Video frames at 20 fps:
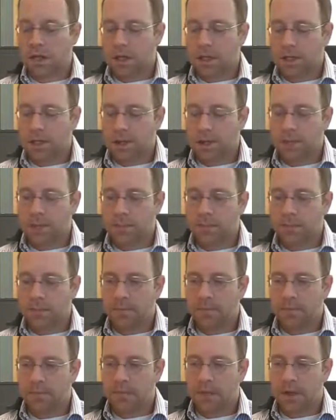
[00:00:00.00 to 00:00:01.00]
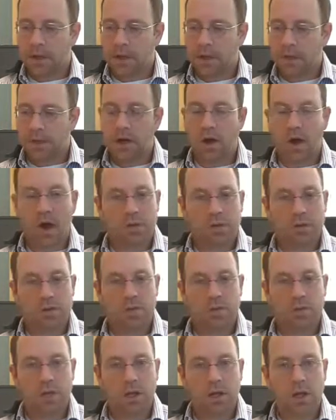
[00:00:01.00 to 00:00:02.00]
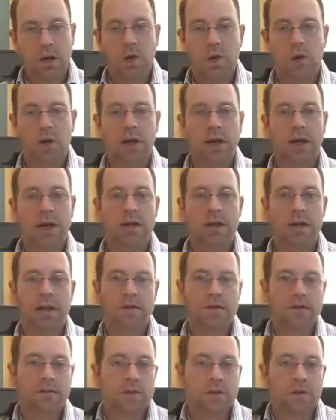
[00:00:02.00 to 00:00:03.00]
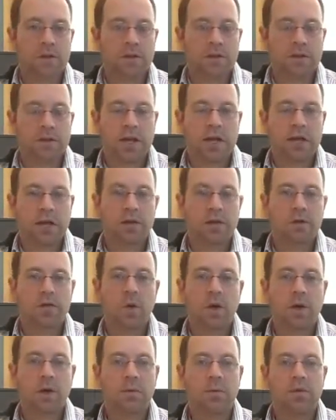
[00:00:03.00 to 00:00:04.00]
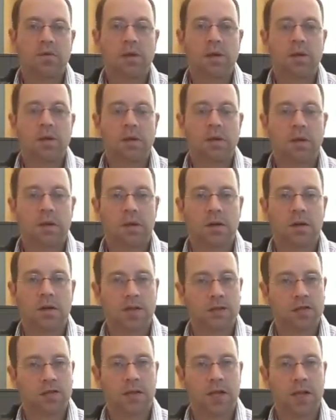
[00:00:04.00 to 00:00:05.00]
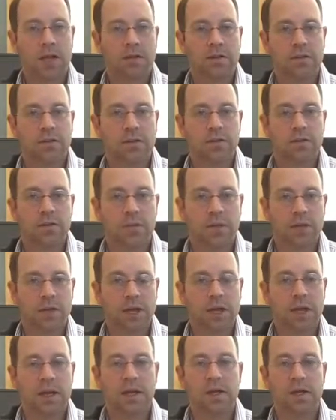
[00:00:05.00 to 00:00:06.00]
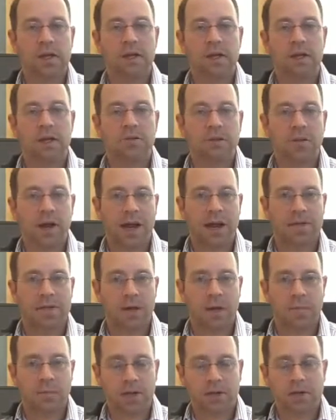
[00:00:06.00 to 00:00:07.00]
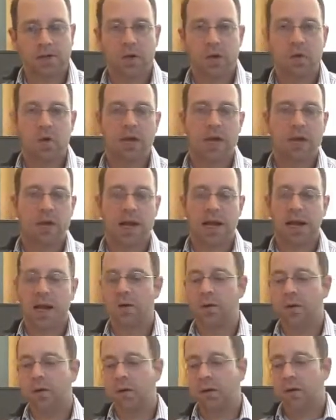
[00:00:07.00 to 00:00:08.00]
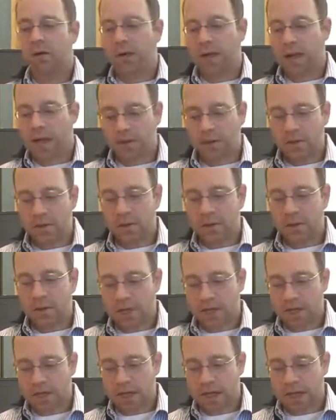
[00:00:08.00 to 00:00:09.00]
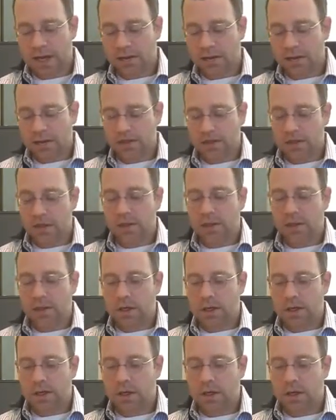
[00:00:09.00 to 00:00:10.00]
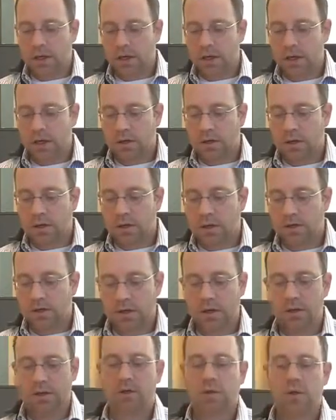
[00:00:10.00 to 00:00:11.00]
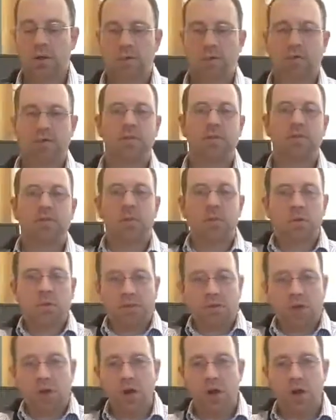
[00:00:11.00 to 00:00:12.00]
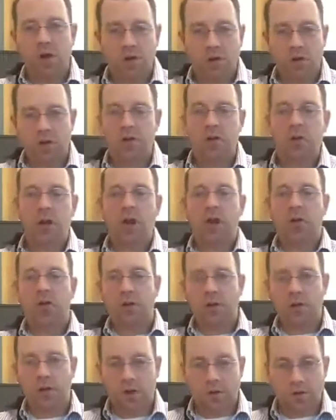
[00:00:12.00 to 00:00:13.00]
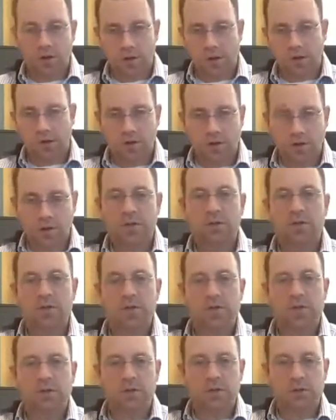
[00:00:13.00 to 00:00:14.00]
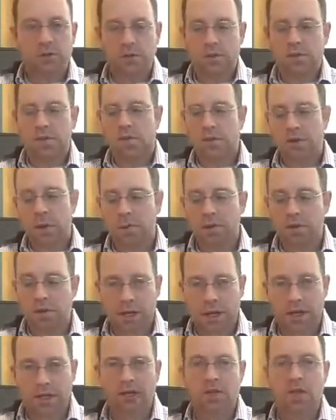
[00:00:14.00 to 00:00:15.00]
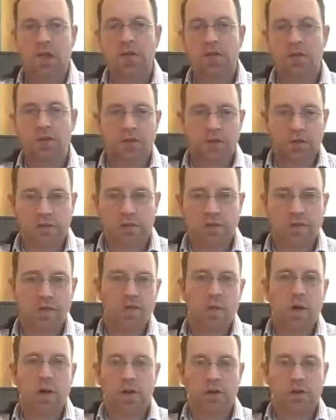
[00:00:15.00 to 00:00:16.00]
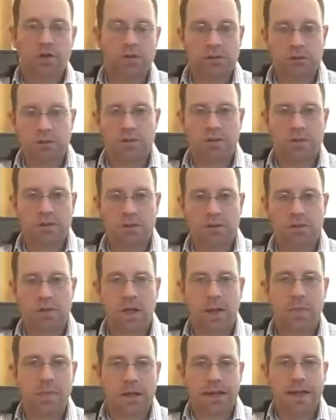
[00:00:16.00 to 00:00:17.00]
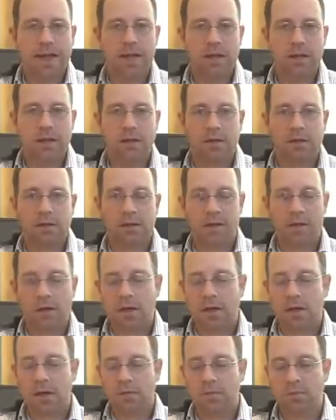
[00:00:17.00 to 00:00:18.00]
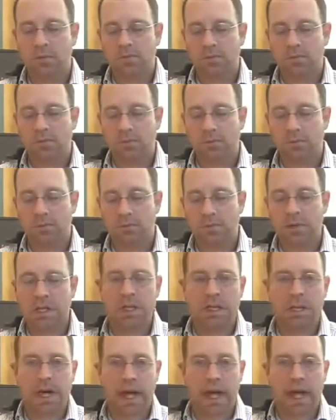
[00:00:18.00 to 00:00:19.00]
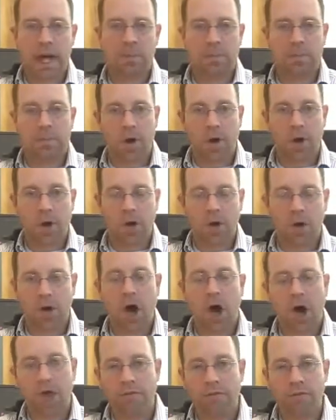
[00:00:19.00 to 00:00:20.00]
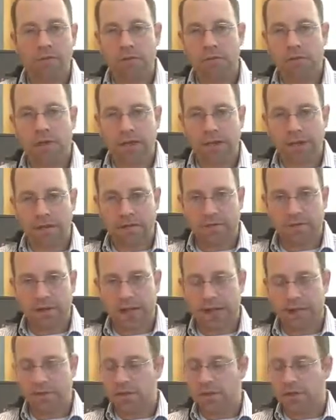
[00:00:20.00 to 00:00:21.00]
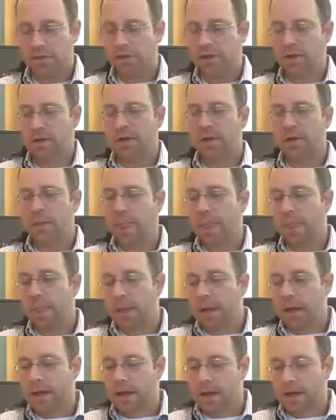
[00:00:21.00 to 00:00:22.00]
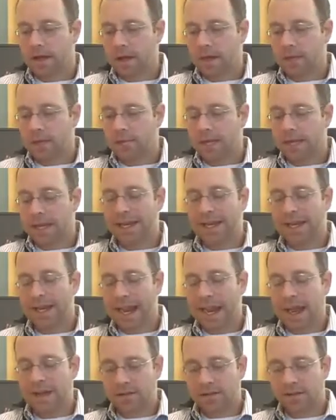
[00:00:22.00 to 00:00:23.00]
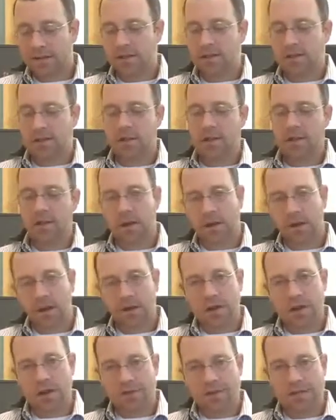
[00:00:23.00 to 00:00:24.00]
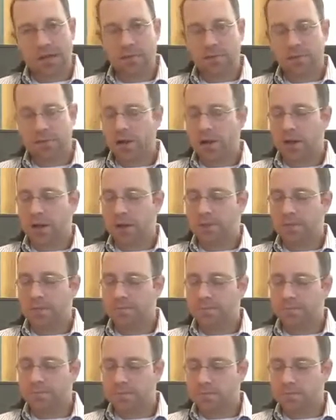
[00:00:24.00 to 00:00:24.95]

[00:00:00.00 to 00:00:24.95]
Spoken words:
the cost could be lower, and that's still 10 to 20% additional cases you could be getting if your ads aren't being shown there now. That's a question to ask. As in terms of, I've looped this all under the other services. Number 10 is other services. What other services am I not being offered or taking advantage of? And lastly, under that same umbrella,